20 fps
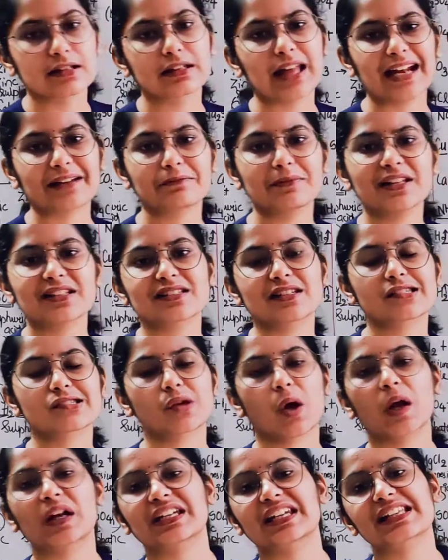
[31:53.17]
That means the
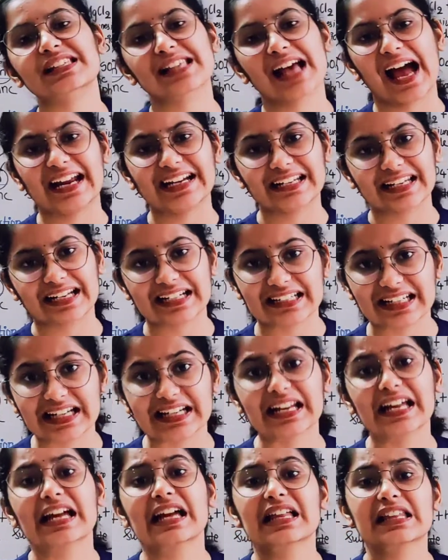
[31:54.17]
salt is
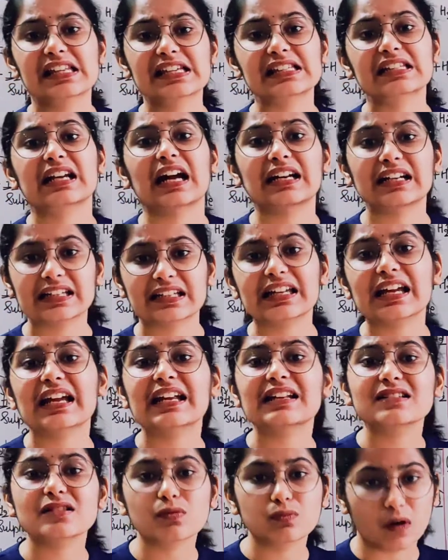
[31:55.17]
hydrated. This
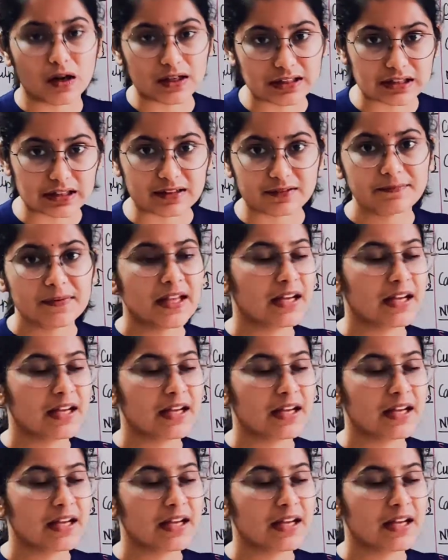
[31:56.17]
contains water.